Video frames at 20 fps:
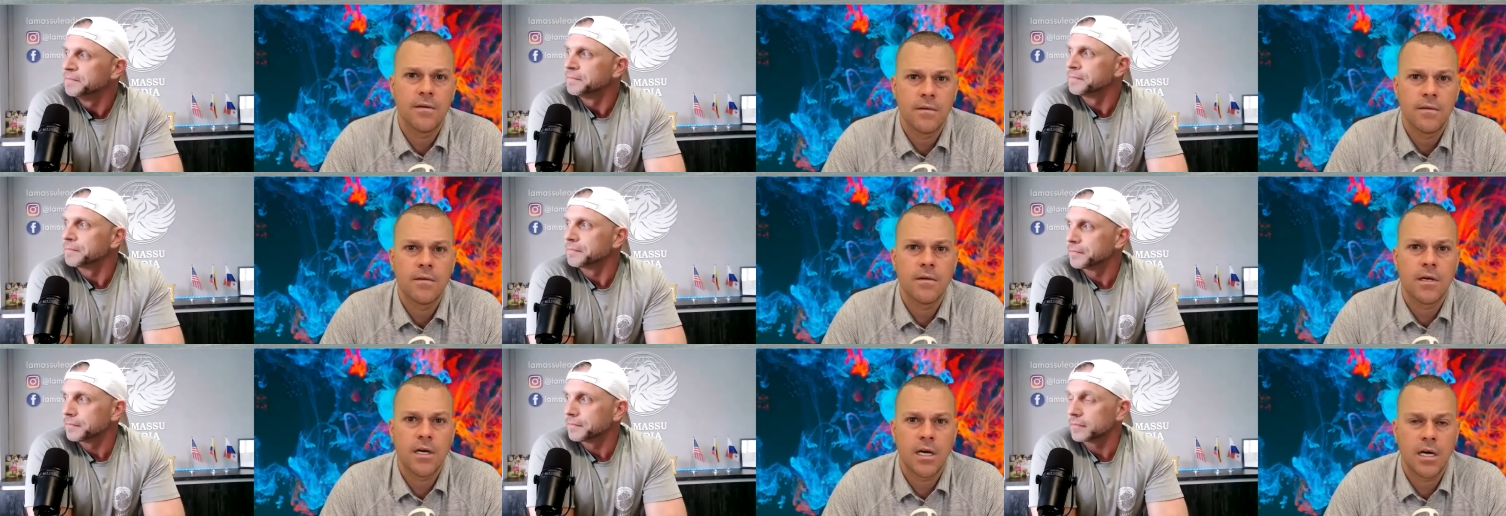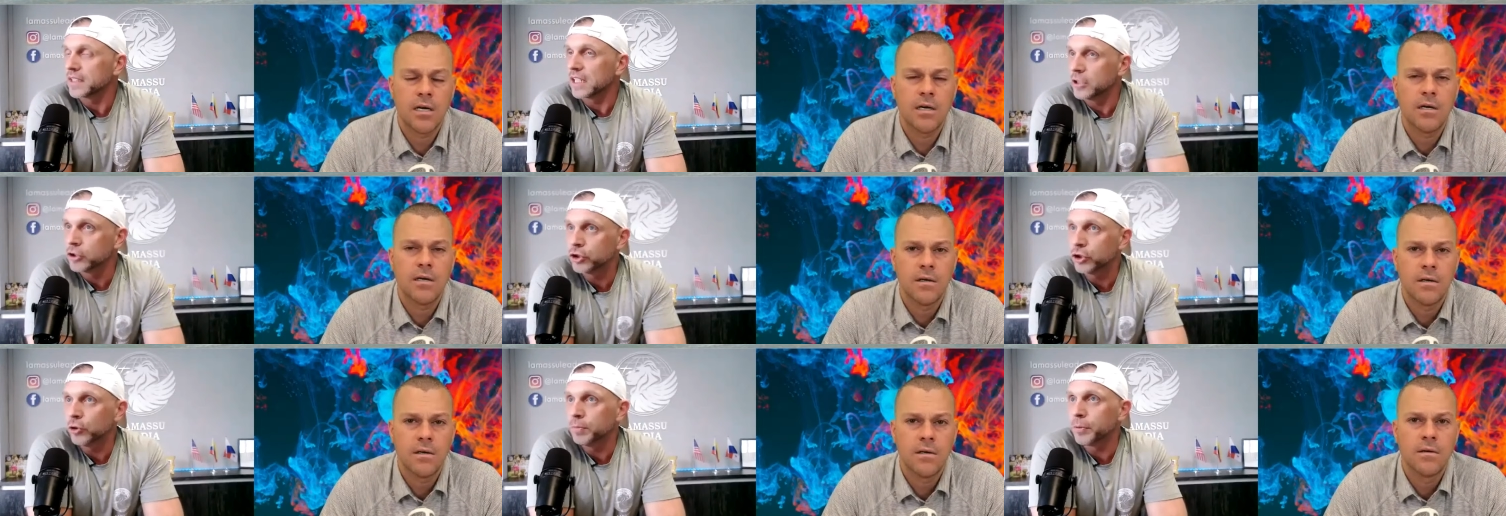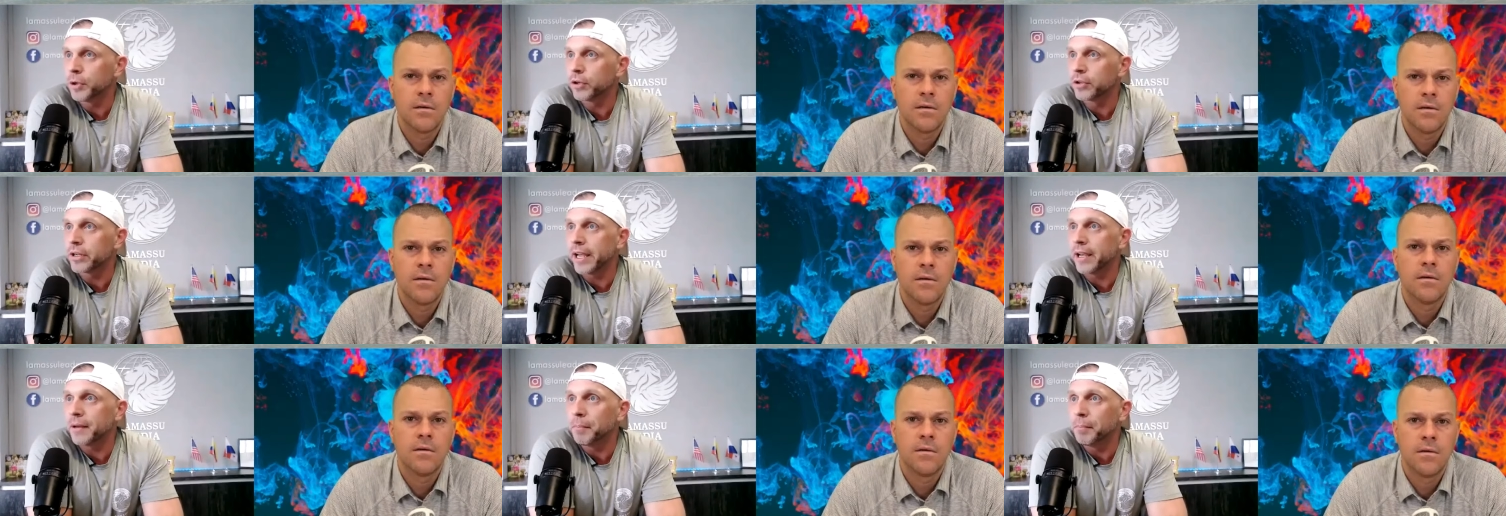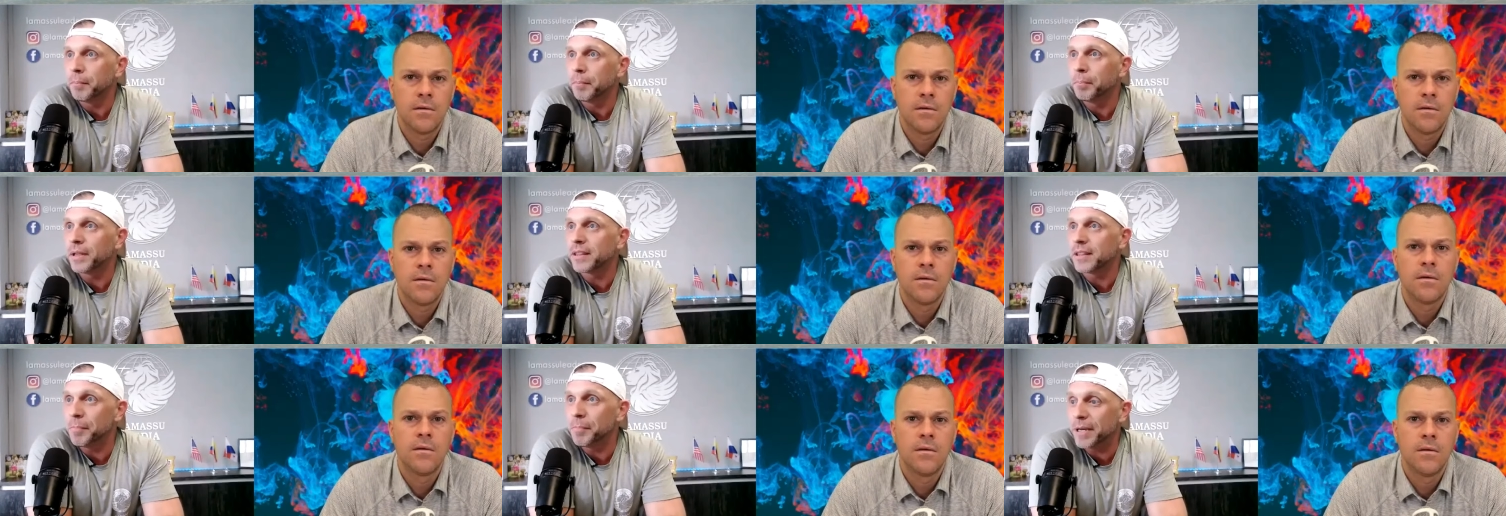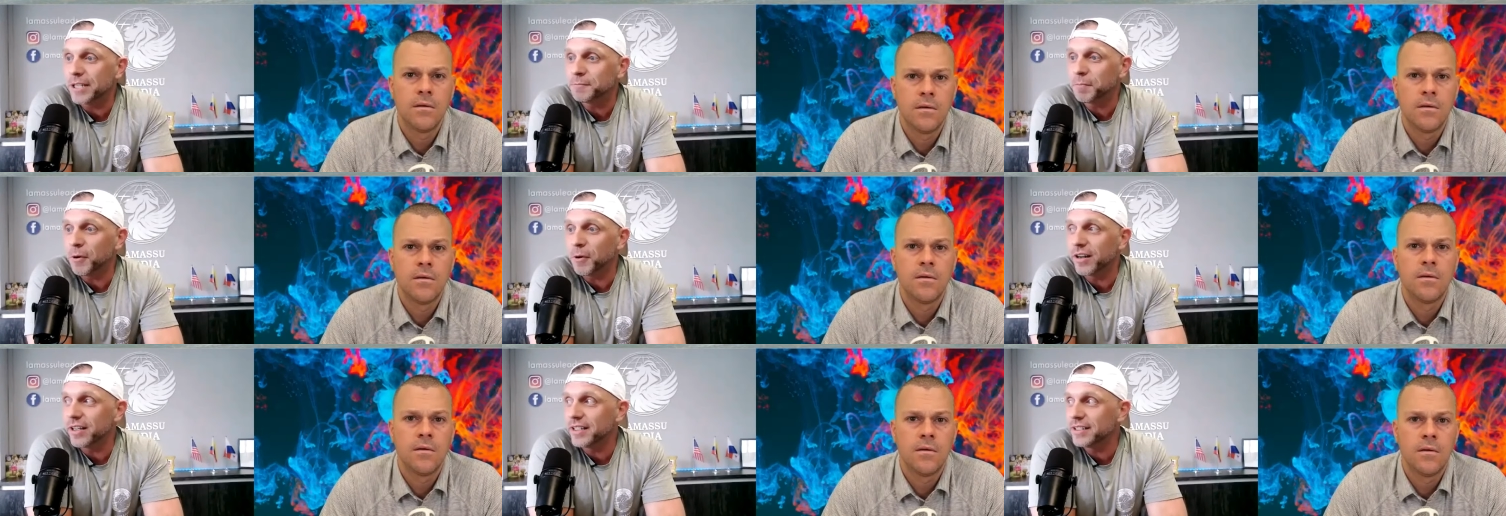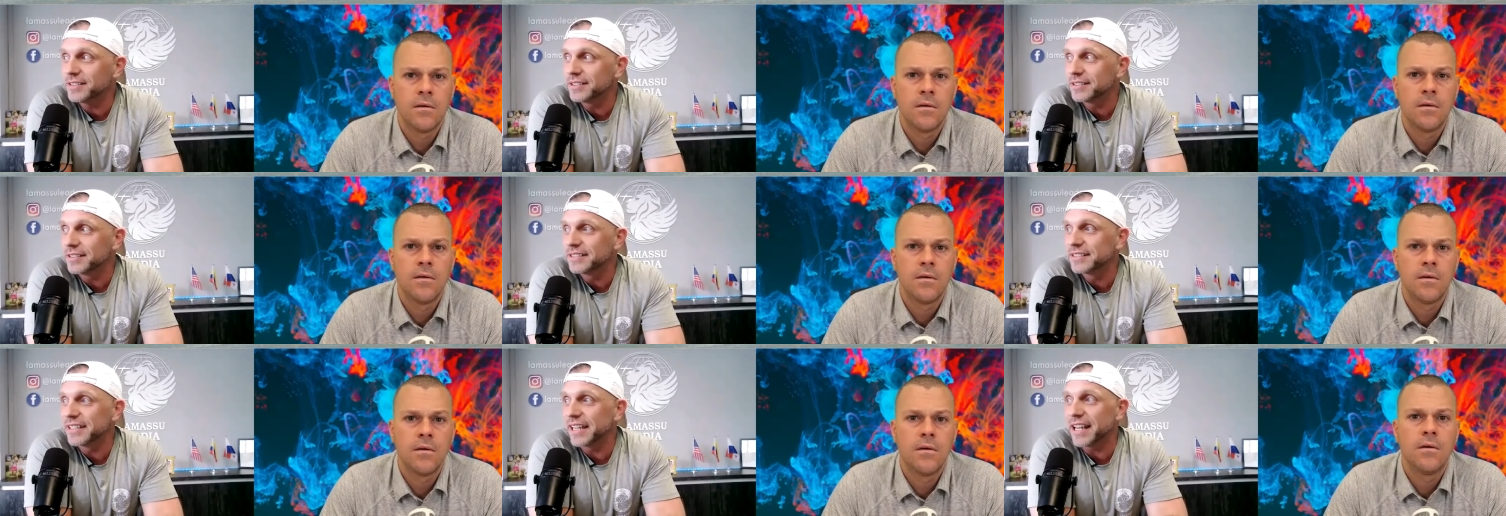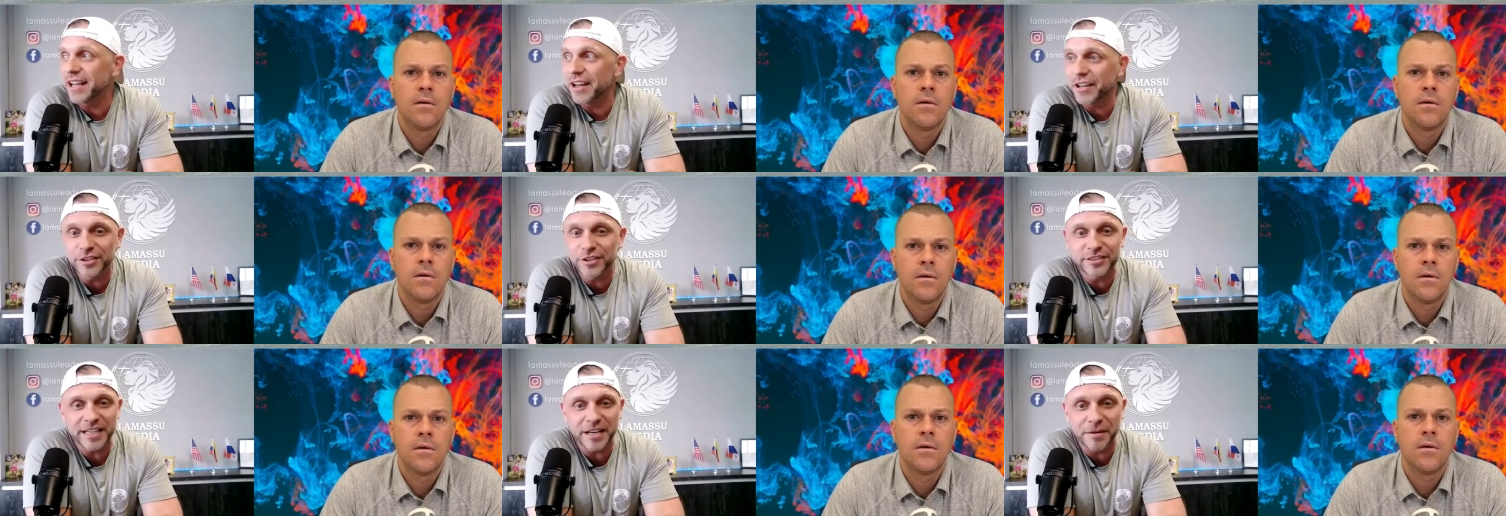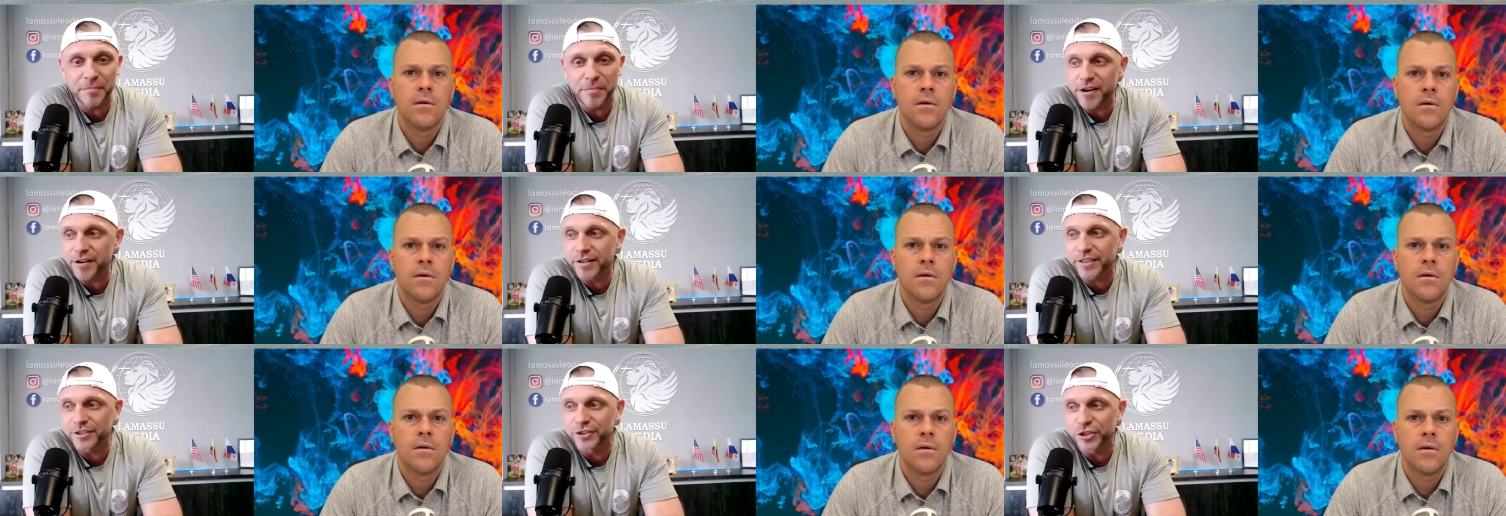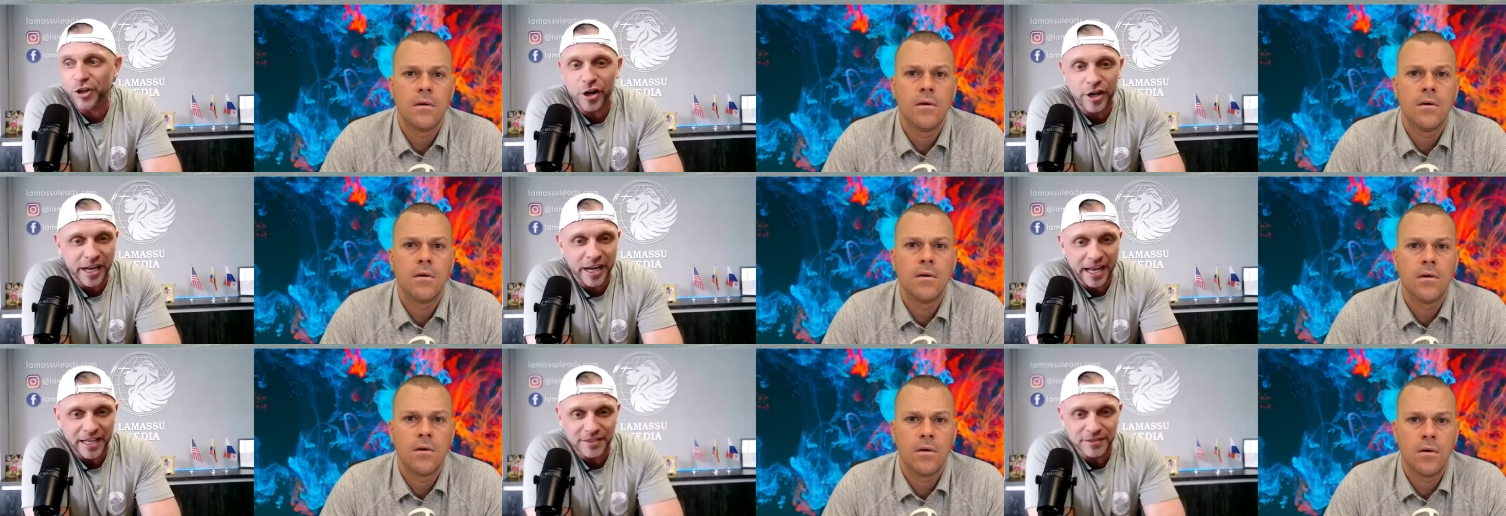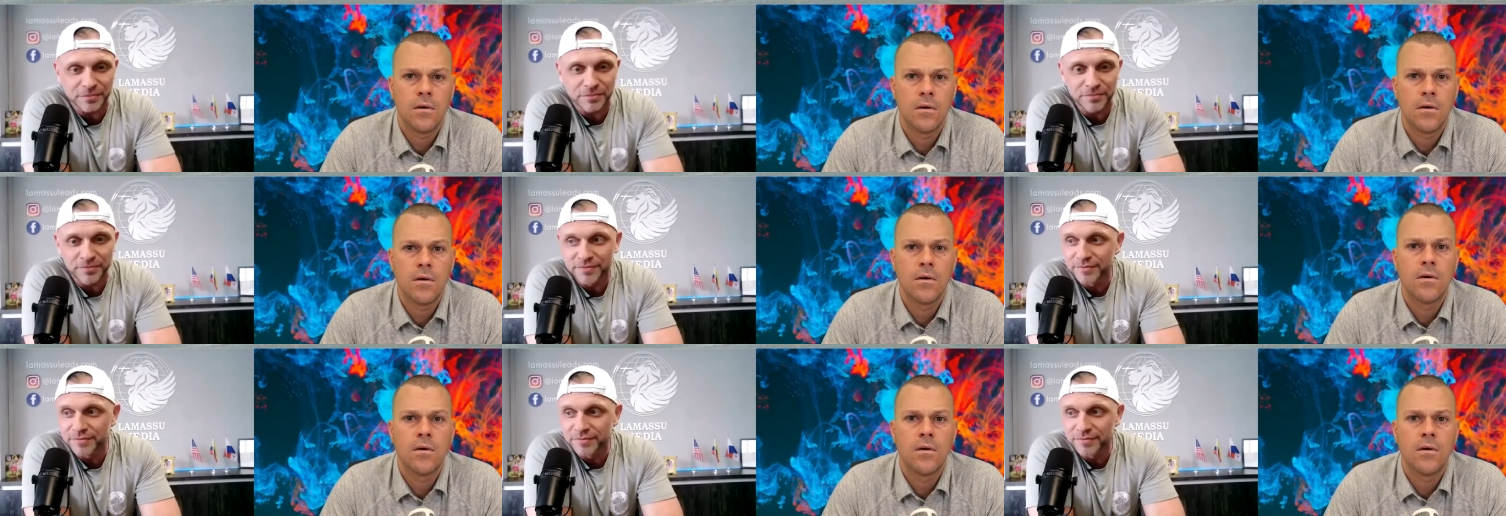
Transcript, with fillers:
Speaker 1: Okay. Super okay. But the best part is they understand American sarcasm.